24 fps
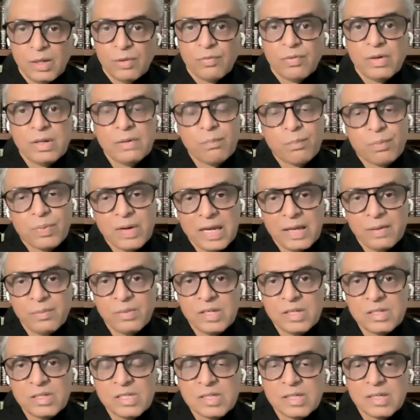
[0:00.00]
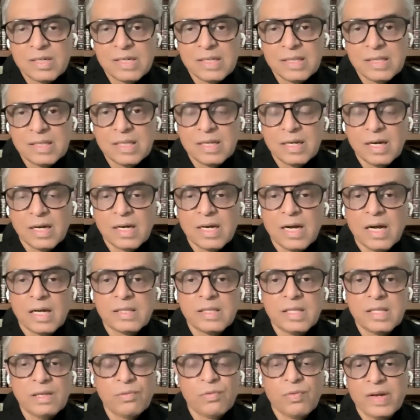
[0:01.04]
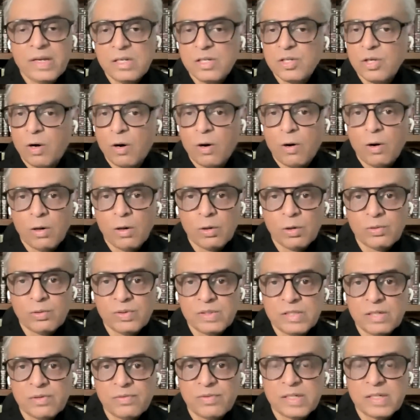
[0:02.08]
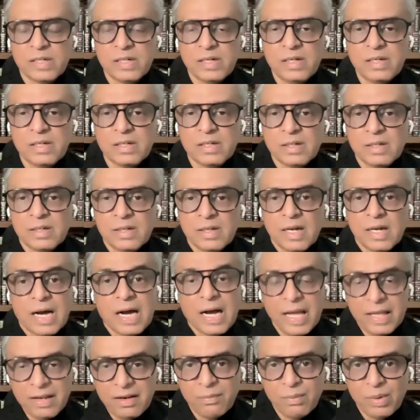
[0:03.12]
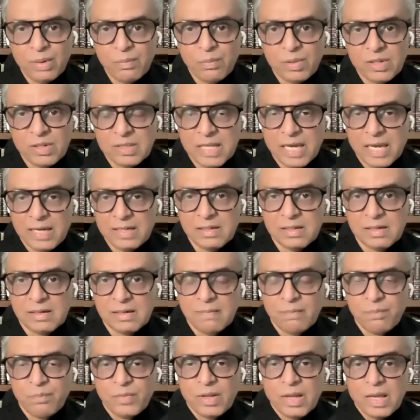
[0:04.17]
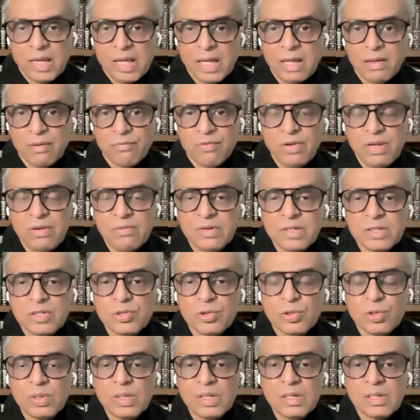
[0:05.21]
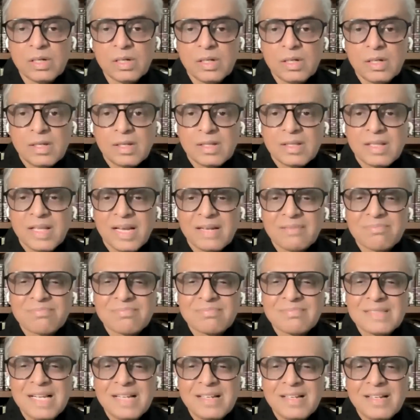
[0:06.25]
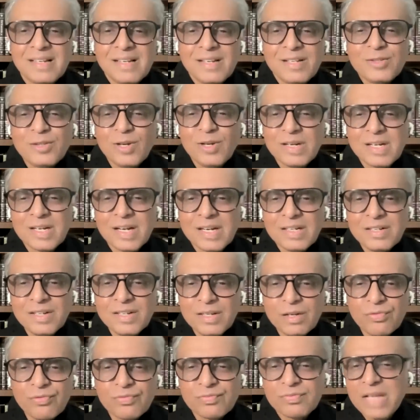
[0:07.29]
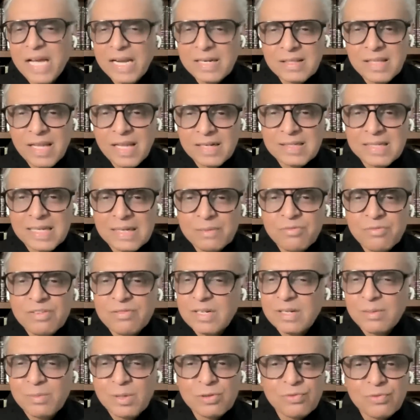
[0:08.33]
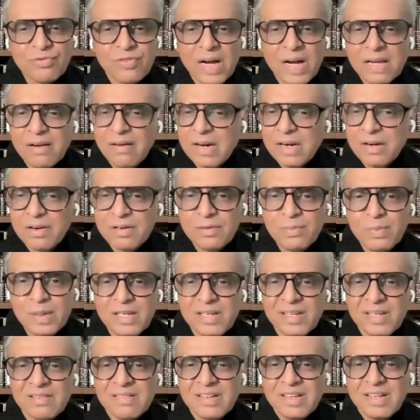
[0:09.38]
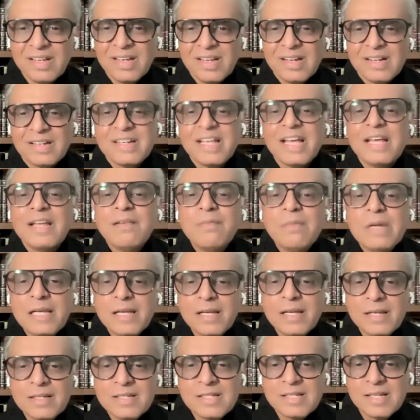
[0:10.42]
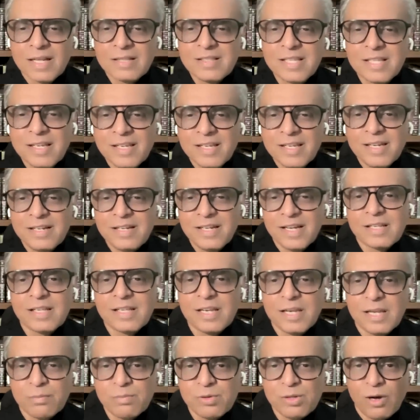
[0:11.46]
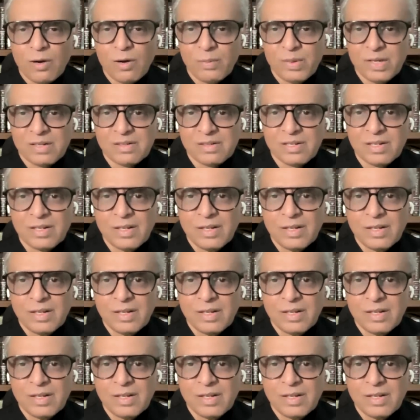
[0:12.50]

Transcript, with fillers: When Prime Minister Indira Gandhi went all over the world, I remember that. We were told that we are a country of, at that time, we were about 500 million. 10 million is nothing. India can absorb it.